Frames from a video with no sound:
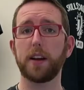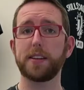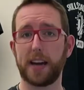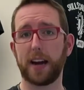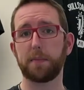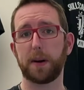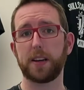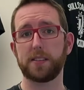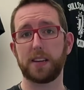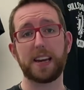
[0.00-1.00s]
on
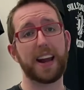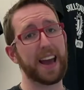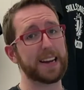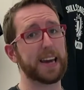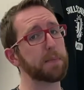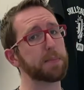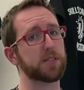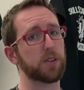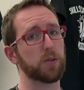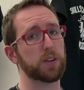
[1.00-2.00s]
TechBites in any
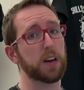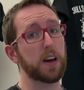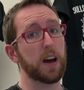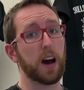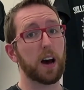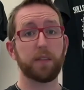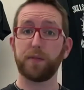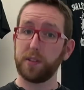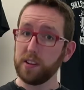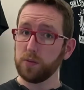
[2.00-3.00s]
episode.
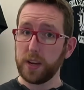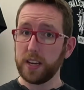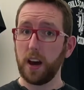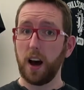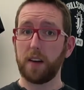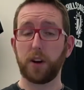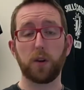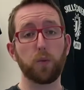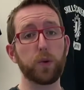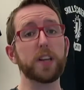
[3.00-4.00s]
For this week, I've
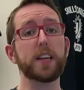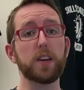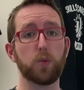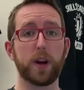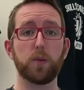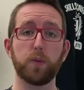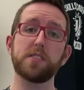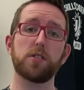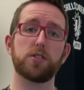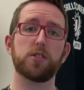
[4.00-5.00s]
got a really great
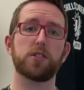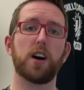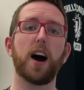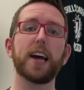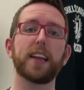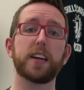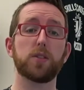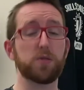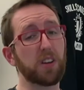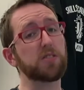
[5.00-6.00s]
researcher to
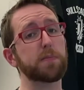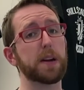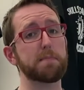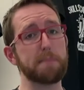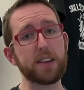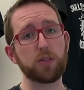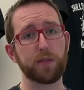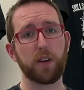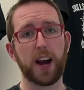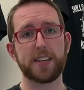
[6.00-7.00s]
highlight who's also been a
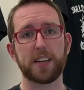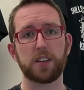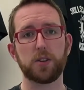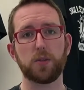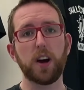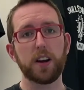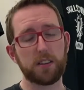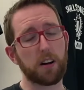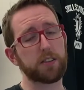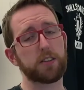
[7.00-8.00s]
mentor for HiTechU,
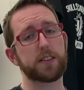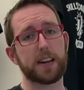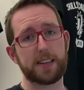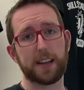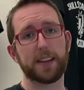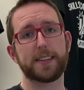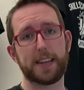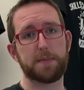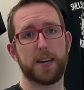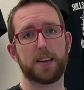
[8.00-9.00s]
Dr. Daniela
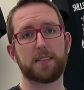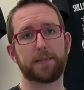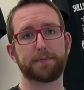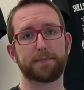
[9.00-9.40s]
Damian.